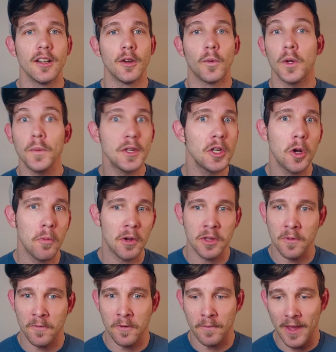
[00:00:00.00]
What do we know about
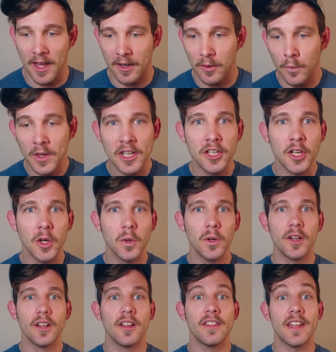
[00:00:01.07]
them from that? We know
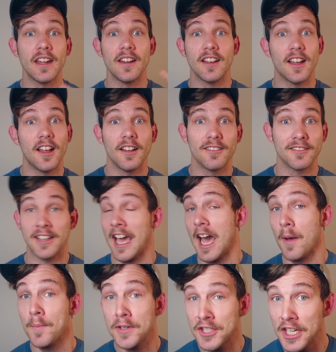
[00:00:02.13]
that
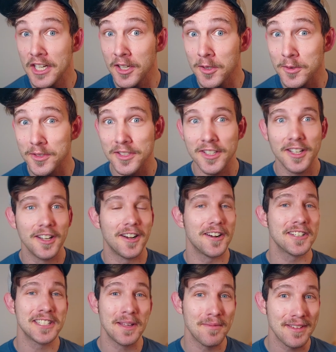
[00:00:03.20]
cappuccinos are
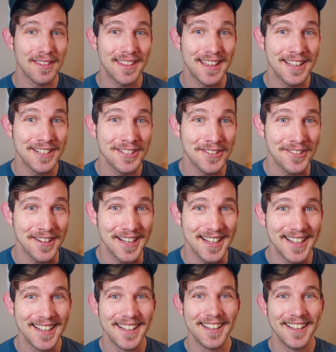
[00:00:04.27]
something they enjoy.